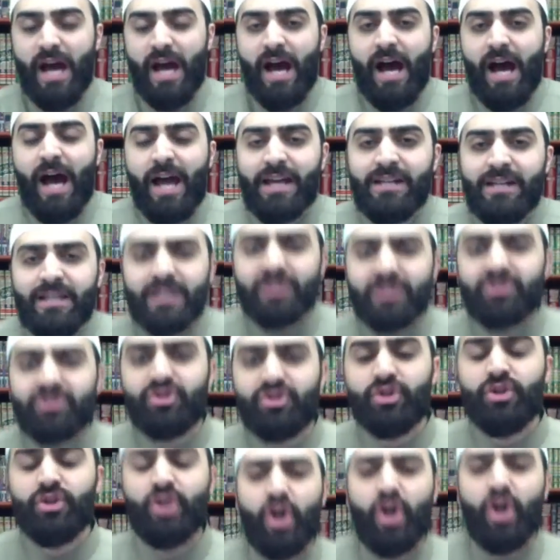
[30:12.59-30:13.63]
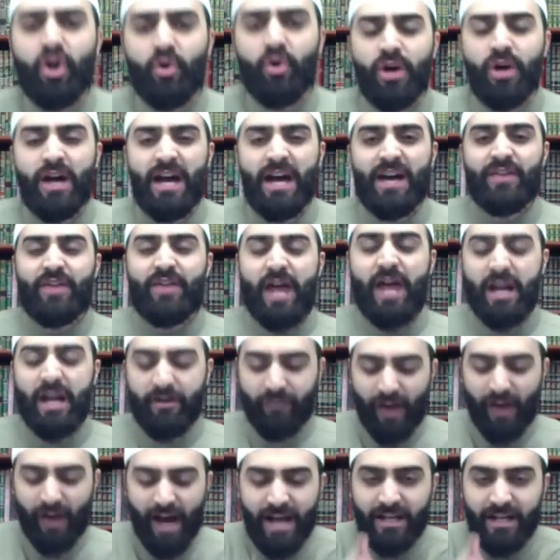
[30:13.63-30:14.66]
I need to know that if
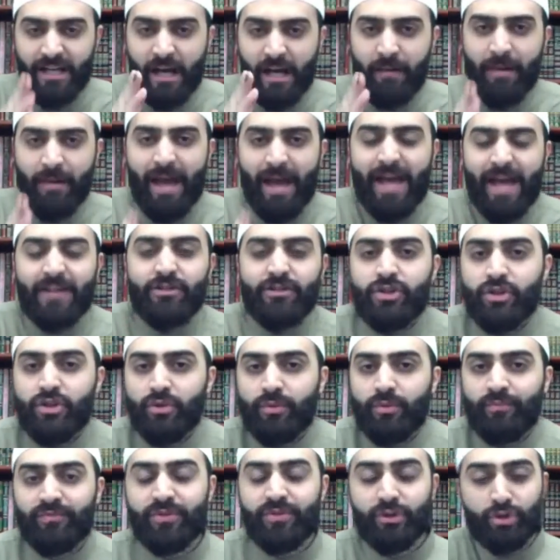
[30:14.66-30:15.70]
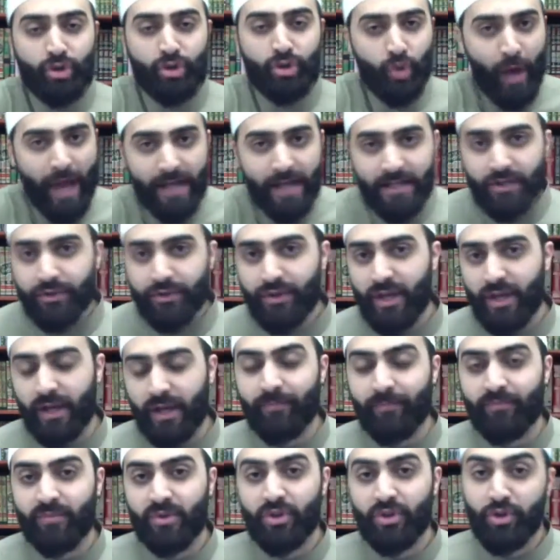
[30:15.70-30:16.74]
I command you to do anything,
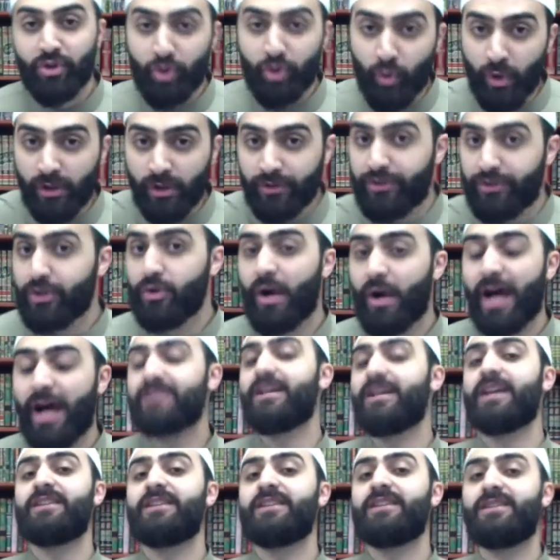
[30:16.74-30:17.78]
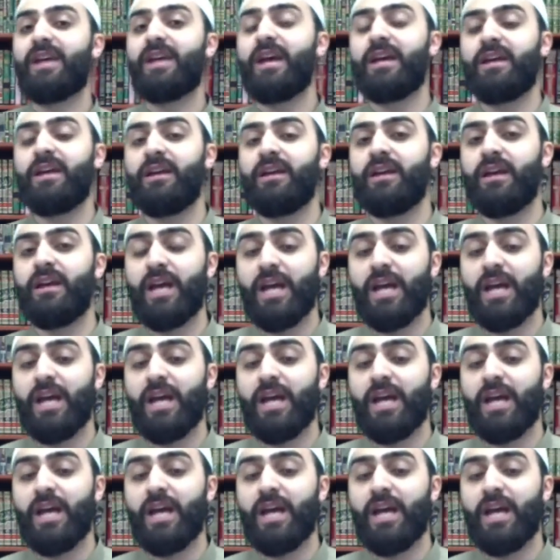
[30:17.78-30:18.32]
you will do as I say.